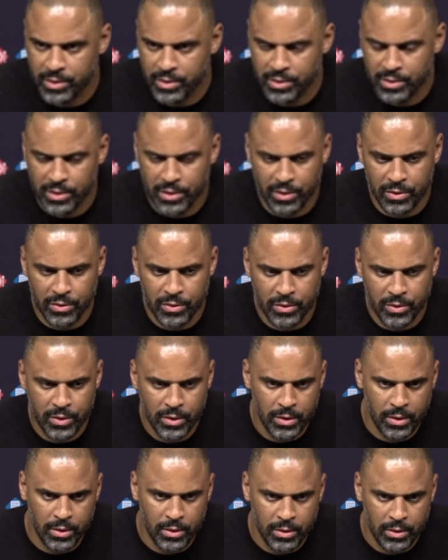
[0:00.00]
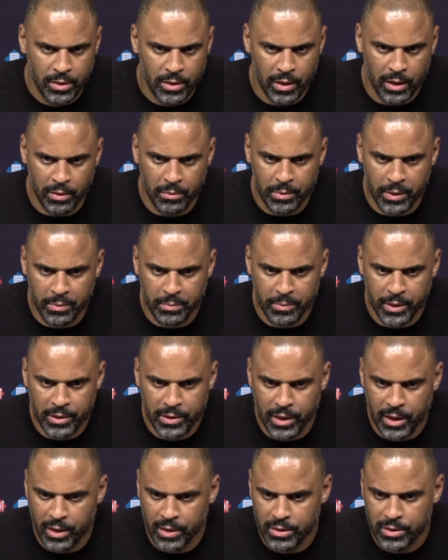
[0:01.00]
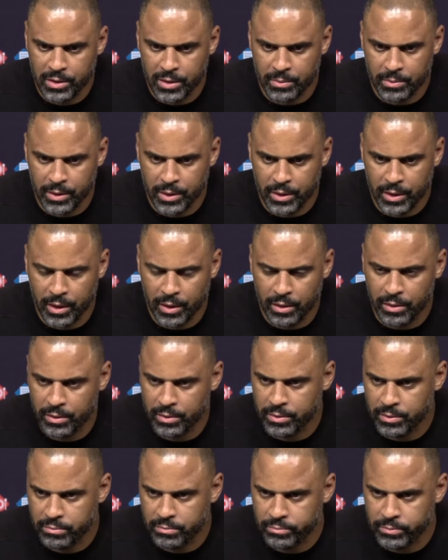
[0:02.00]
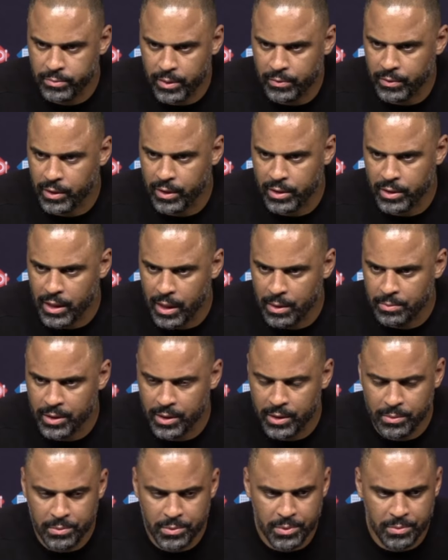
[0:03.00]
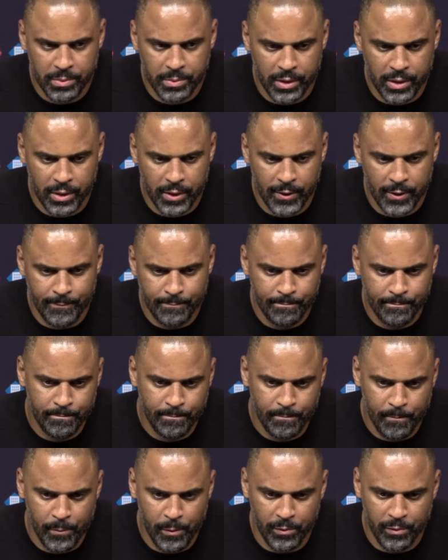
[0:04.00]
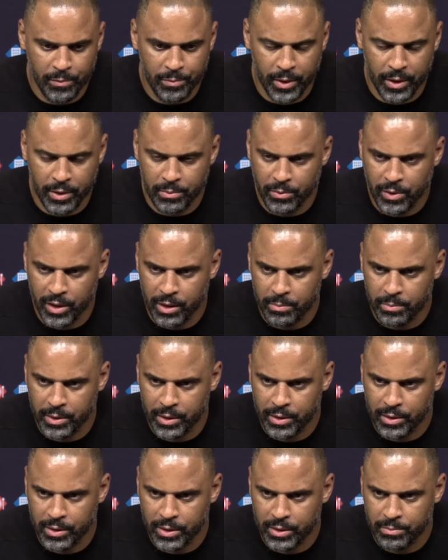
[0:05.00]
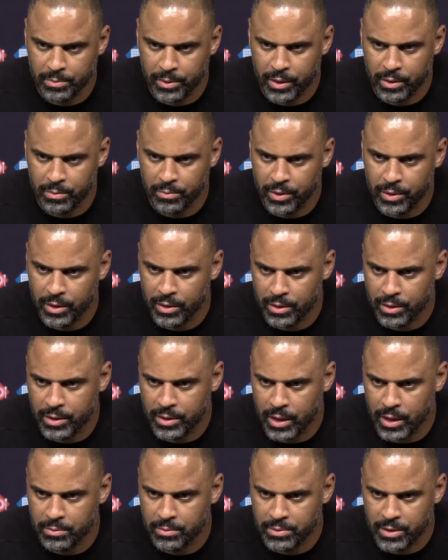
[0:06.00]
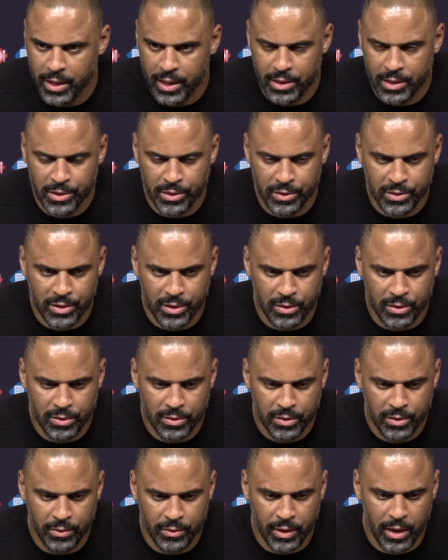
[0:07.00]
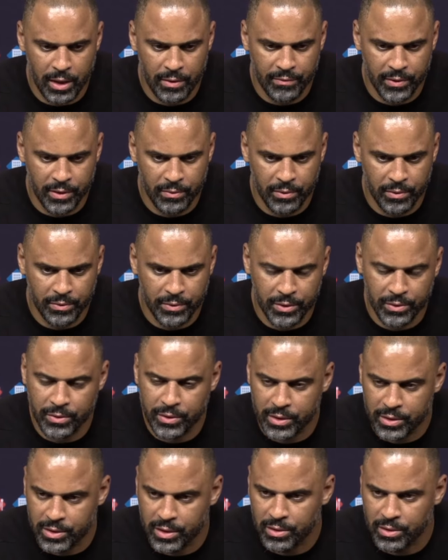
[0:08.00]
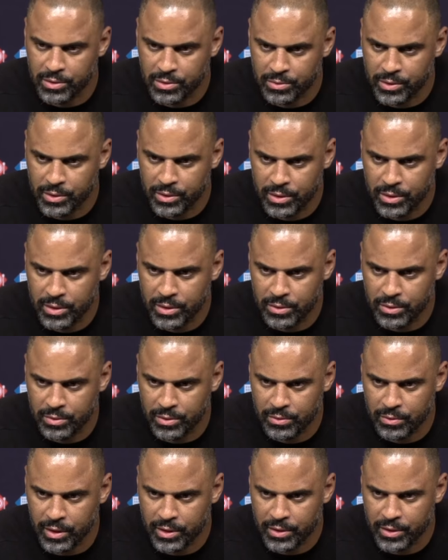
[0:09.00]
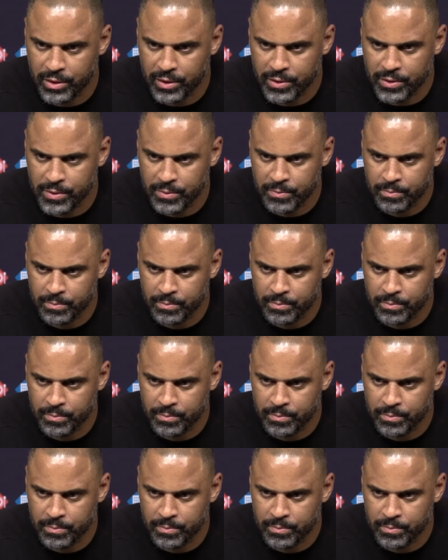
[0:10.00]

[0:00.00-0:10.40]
And so, yeah, it'll be a big challenge. I mean, they are one of the top teams, but, you know, we've played them quite a bit and played them well at times last year, so we're confident what we're doing as long as we're doing the right things.